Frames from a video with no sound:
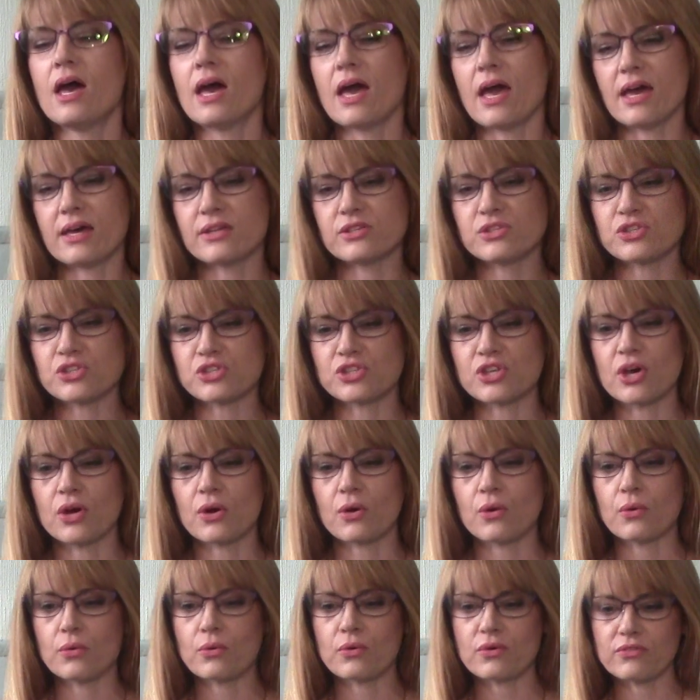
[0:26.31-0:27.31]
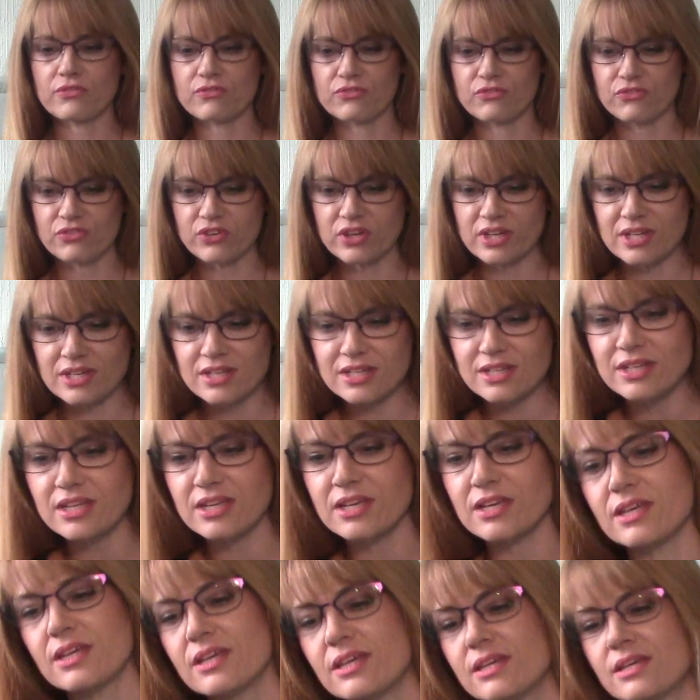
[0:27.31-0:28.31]
And so
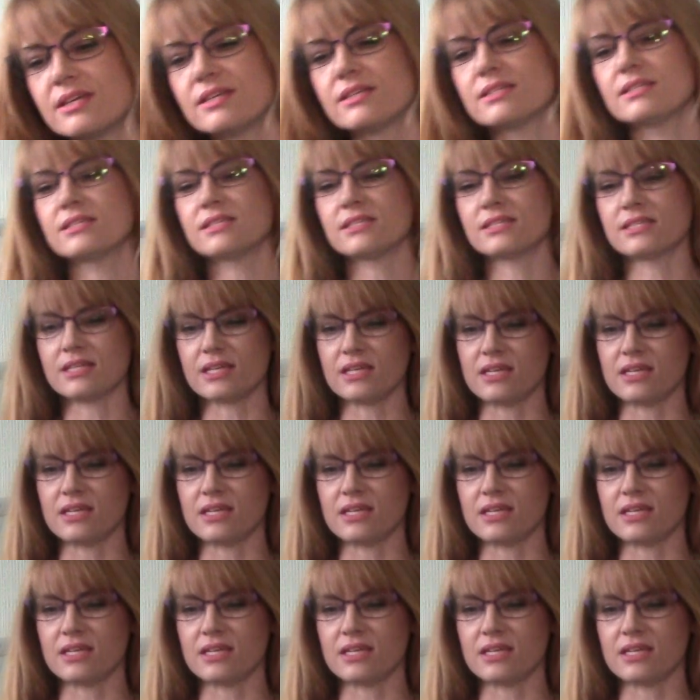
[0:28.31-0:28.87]
Venus